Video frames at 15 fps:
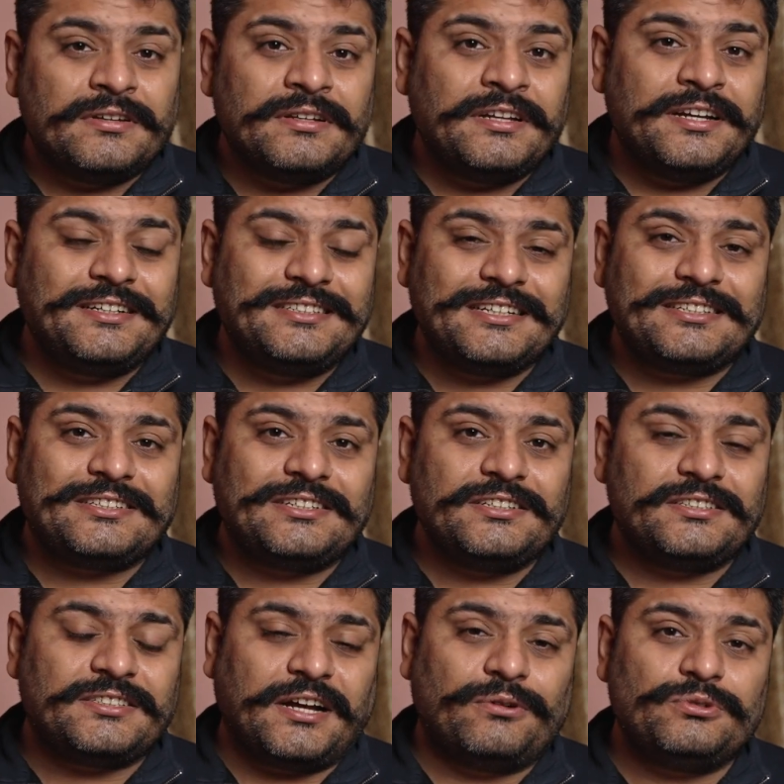it just
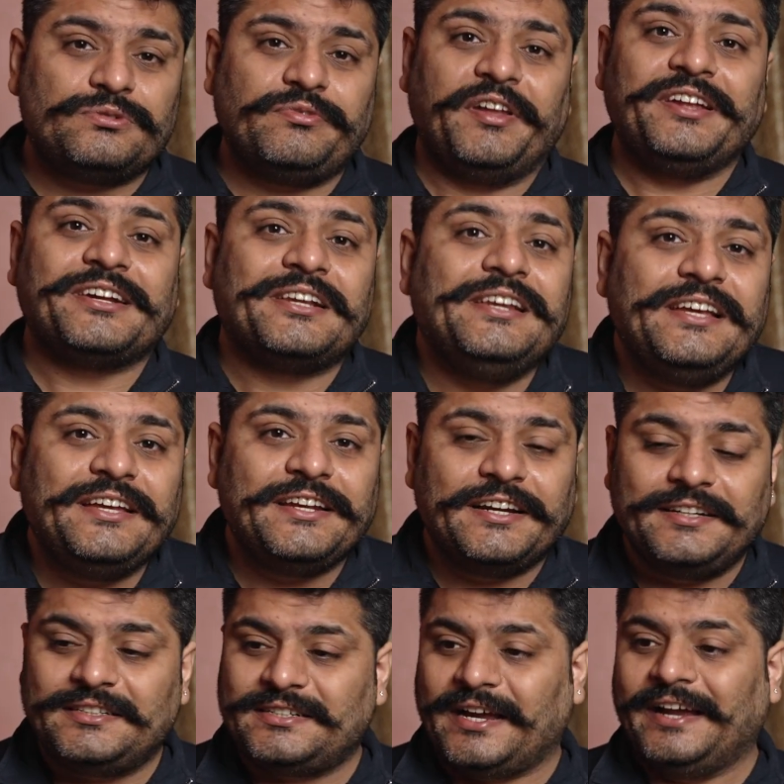sounds very clean
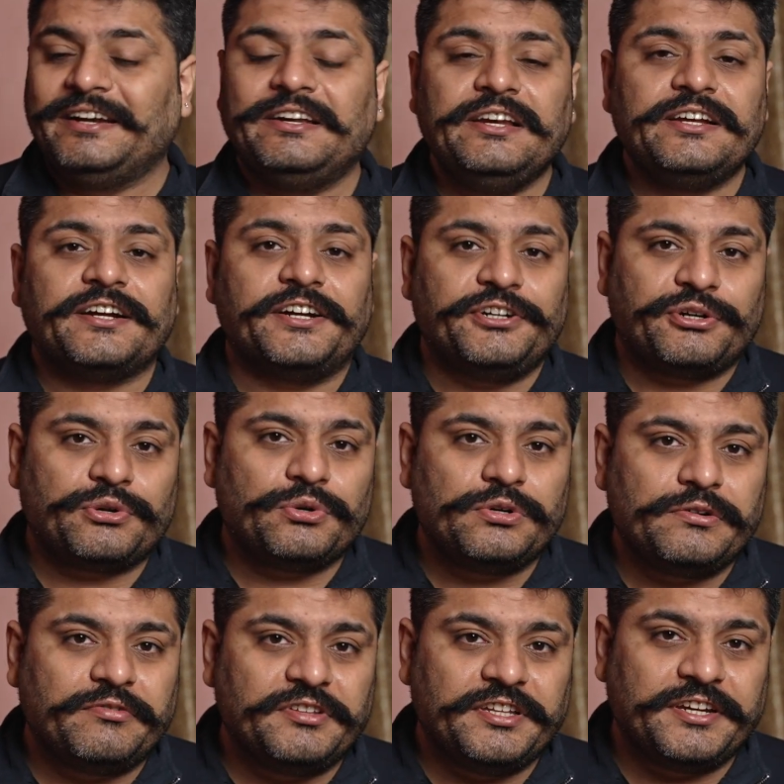and tightly
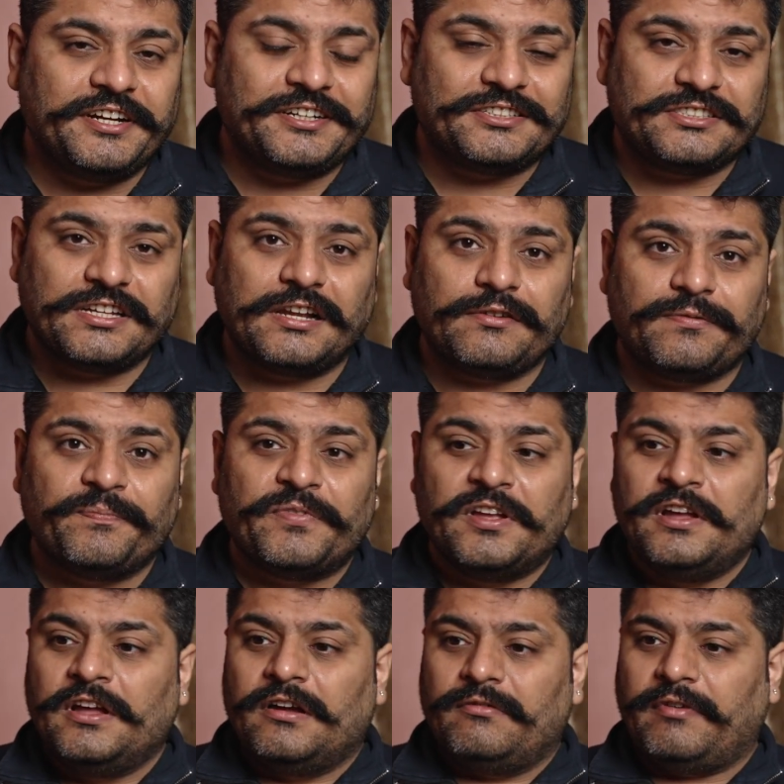controlled within itself,
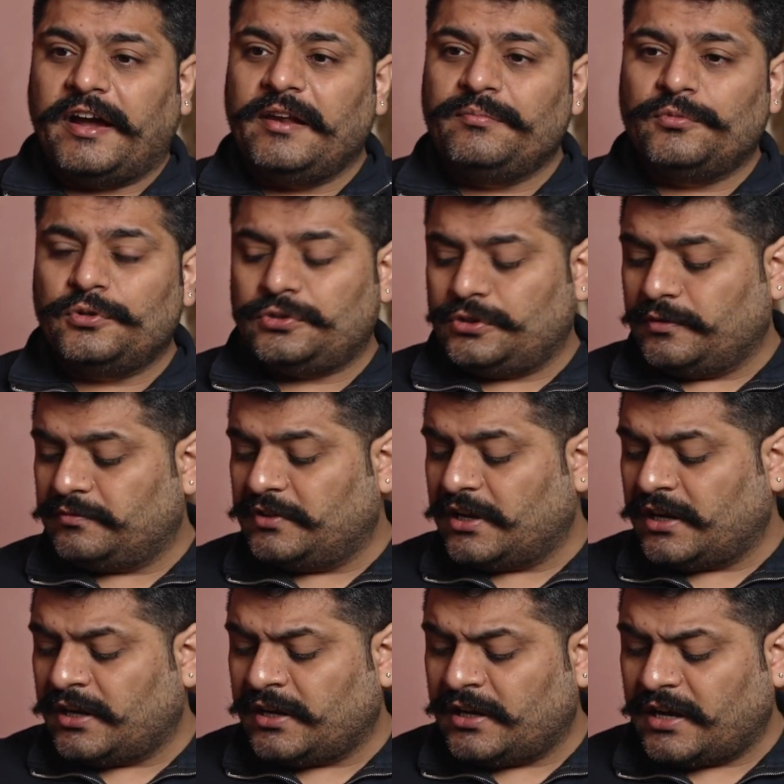while most of
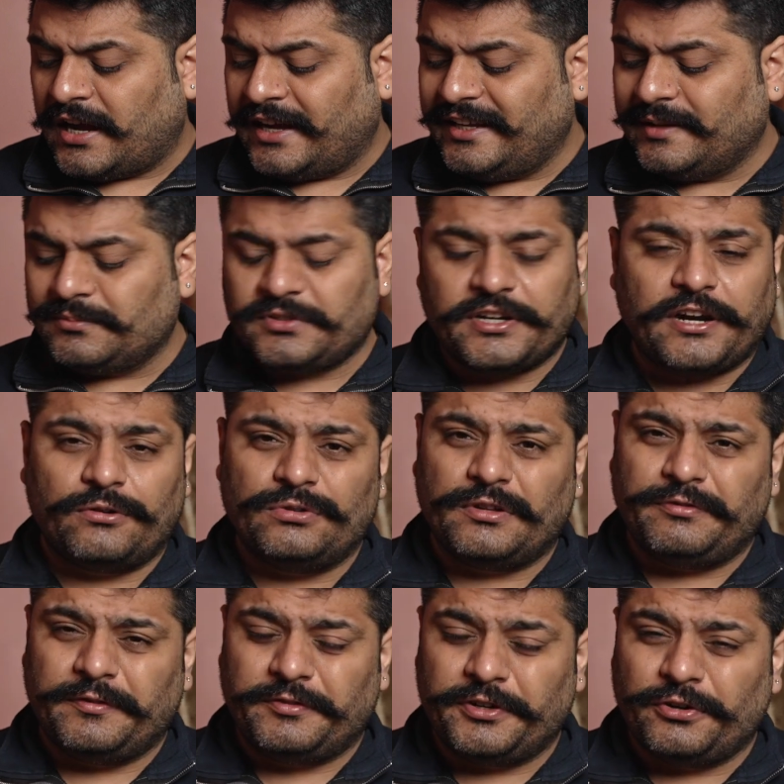the IEMs around the
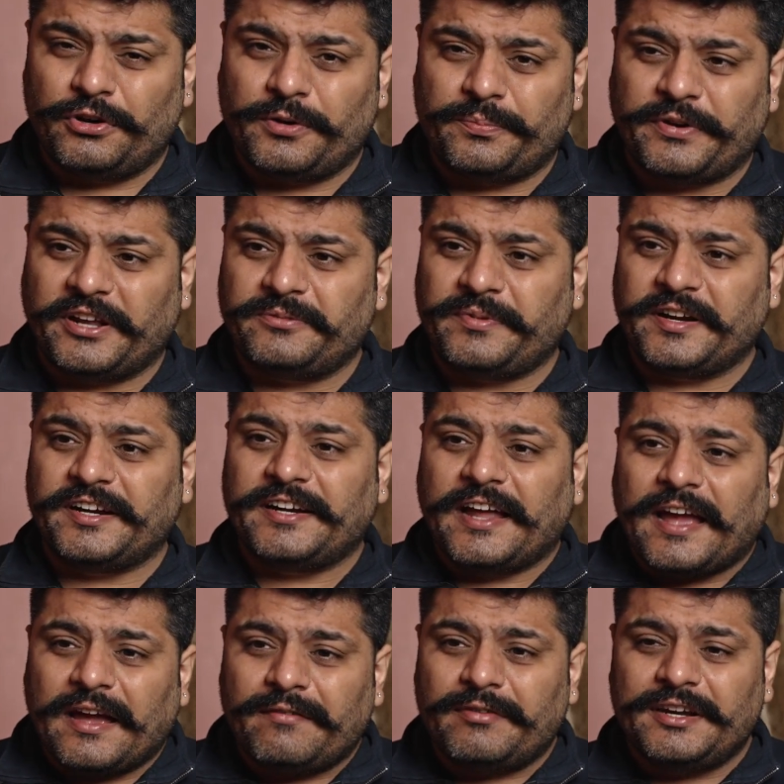$50 price bracket
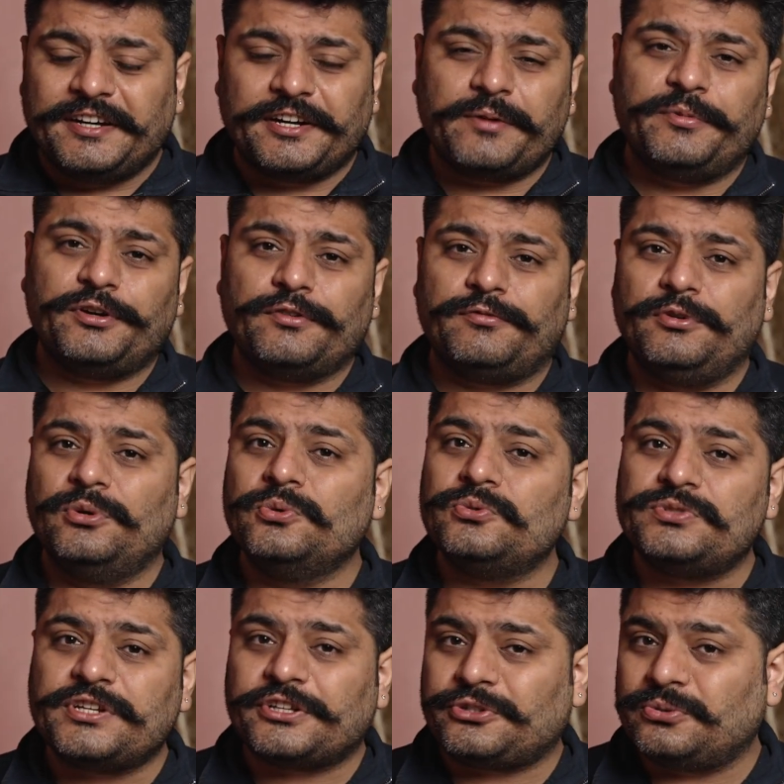have a little bit of
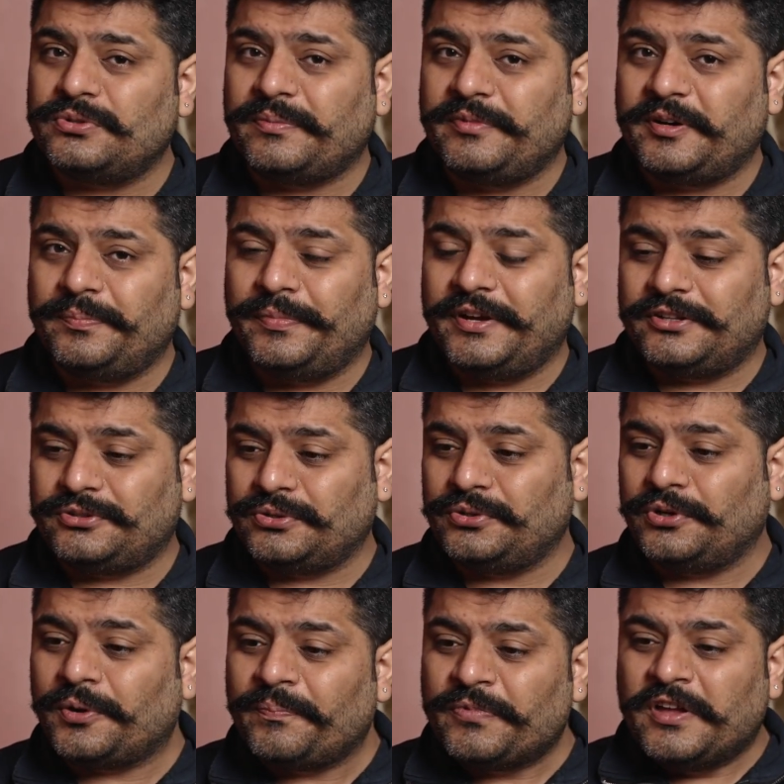looseness to the mid bass.
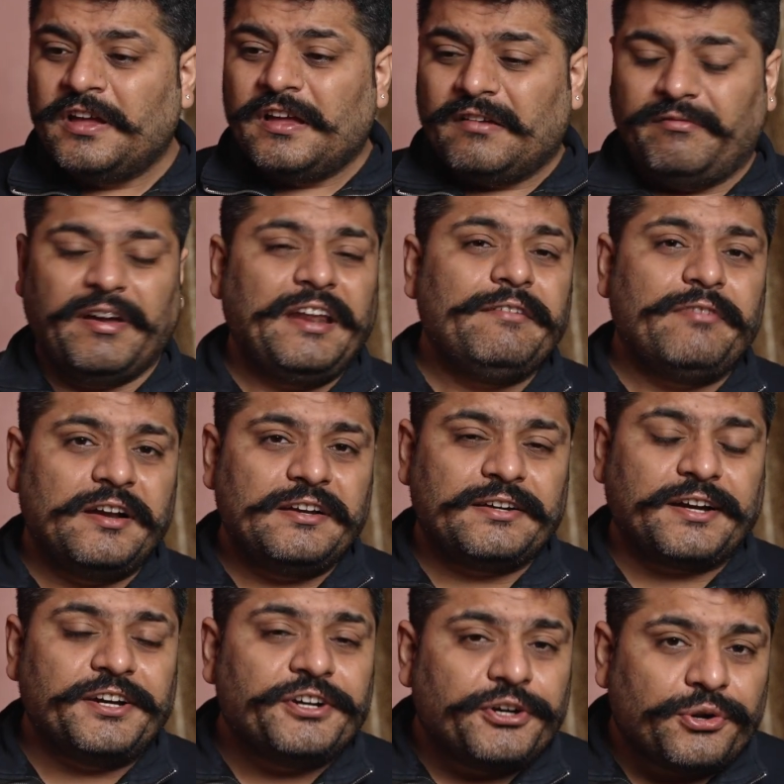So very well
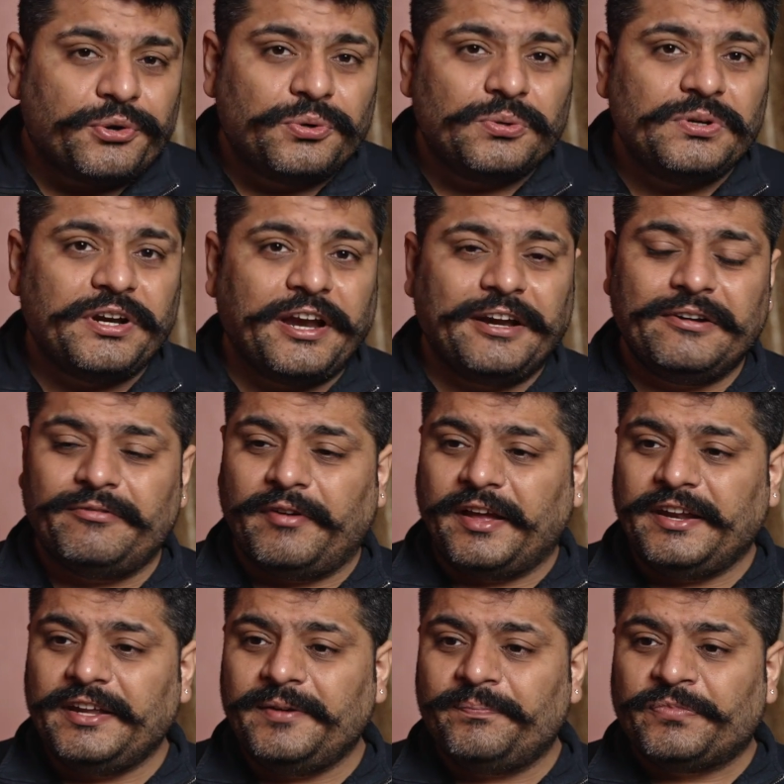controlled and
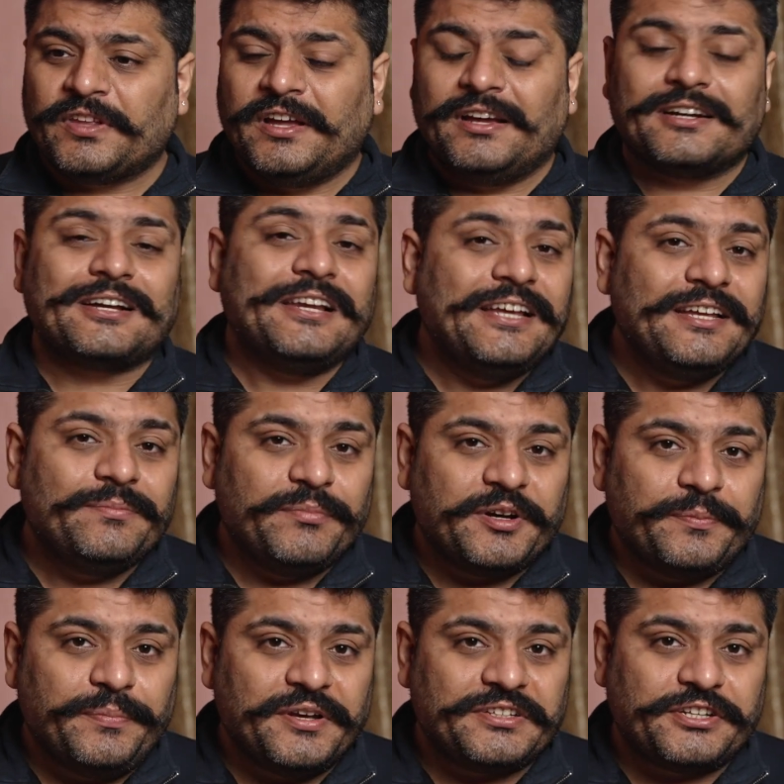very clean
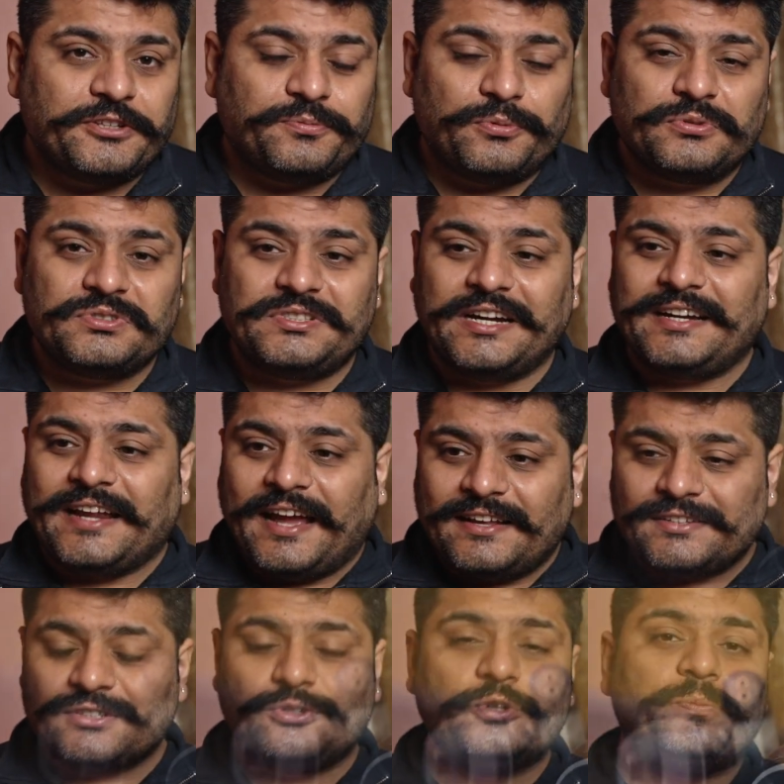mid bass response that
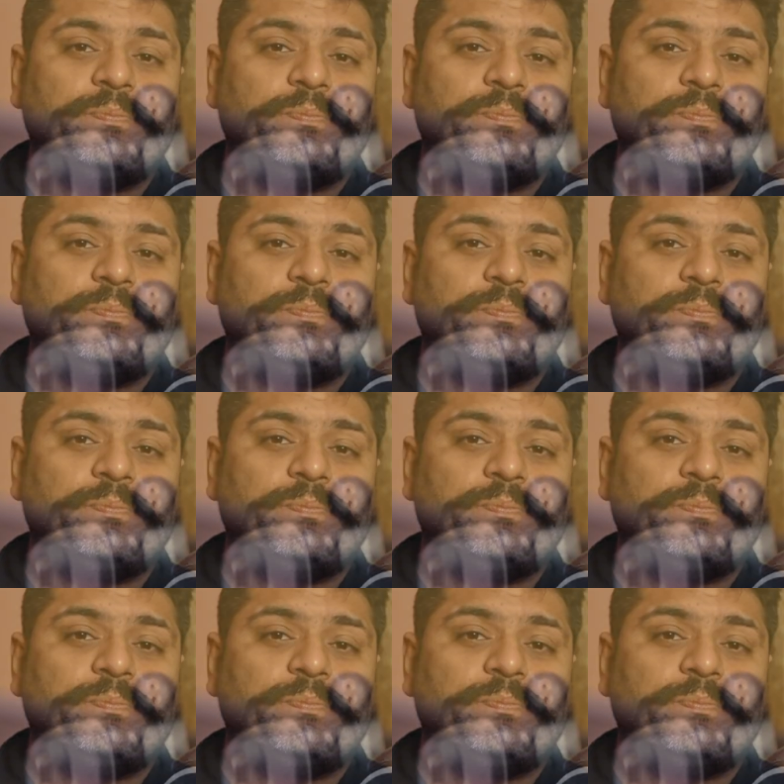has a good